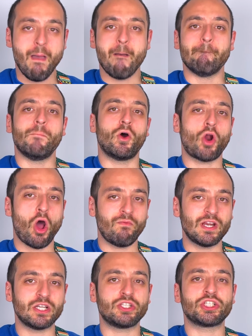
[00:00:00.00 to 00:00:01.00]

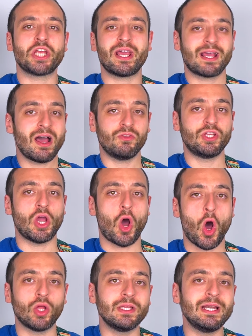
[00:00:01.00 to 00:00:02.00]
Moreover, check out the
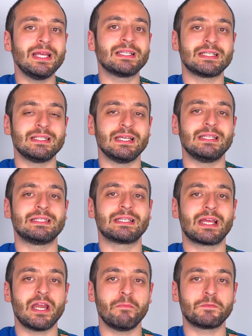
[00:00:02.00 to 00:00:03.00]
other links in the
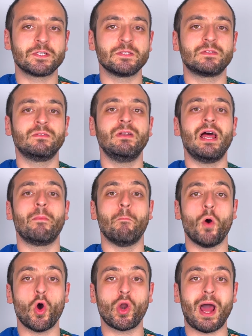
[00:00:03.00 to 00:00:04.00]
description to learn
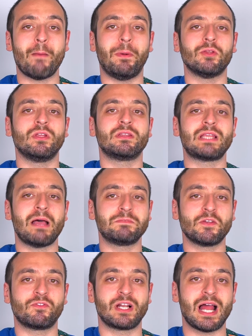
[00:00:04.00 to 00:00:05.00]
more about the types
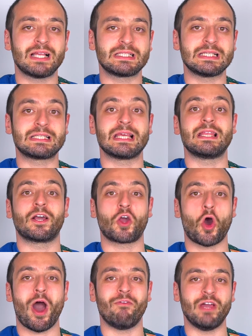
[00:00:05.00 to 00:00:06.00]
of classes that I've
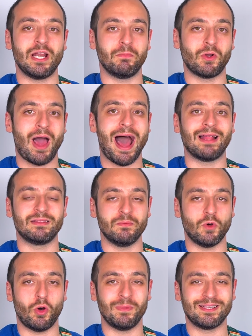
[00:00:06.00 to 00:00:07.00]
got available at the
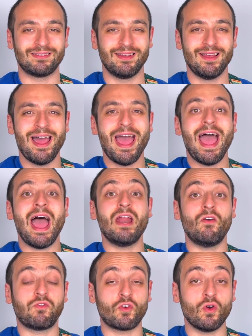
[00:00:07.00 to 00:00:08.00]
moment. And
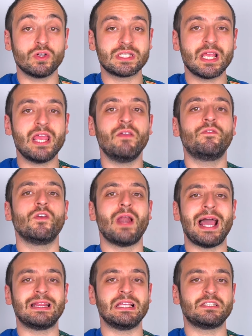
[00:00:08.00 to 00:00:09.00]
of course, if you
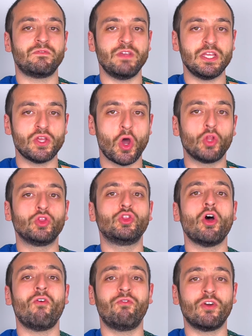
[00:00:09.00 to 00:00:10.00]
like this video,
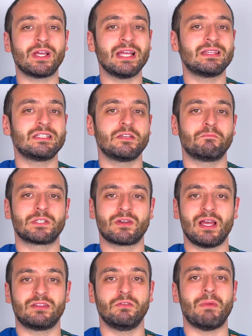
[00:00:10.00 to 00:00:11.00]
don't forget to
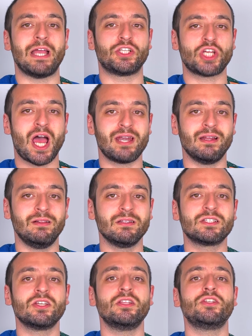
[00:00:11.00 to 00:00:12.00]
subscribe to my channel
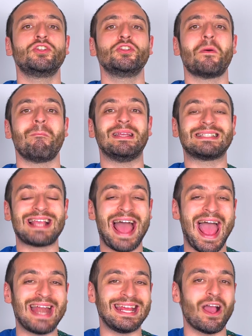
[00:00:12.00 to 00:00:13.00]
so that you don't miss
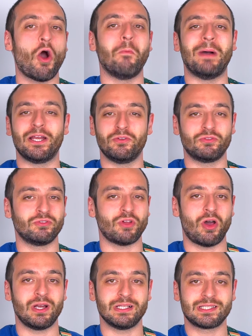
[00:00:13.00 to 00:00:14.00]
any of my new
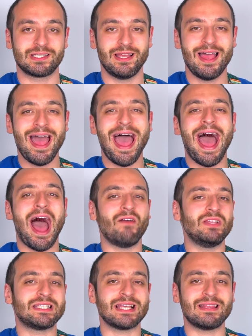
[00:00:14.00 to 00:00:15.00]
tutorials.
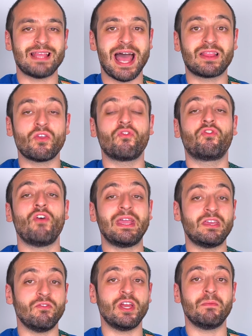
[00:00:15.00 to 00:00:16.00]
Having said that, thank
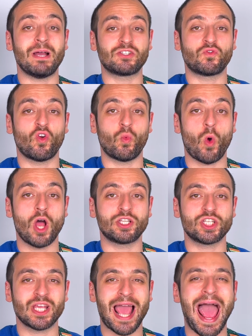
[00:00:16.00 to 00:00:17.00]
you very much for
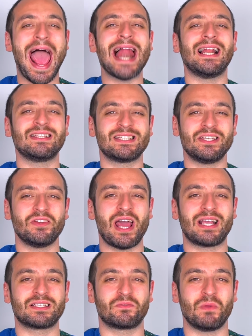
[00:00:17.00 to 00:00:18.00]
watching and I'll see you
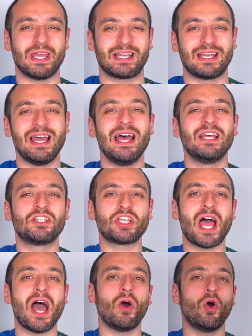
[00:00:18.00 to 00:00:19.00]
next week.
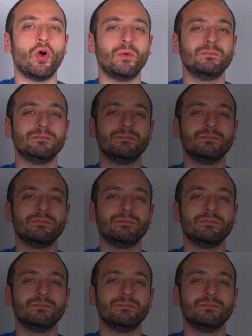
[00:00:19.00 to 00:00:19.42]
Ciao!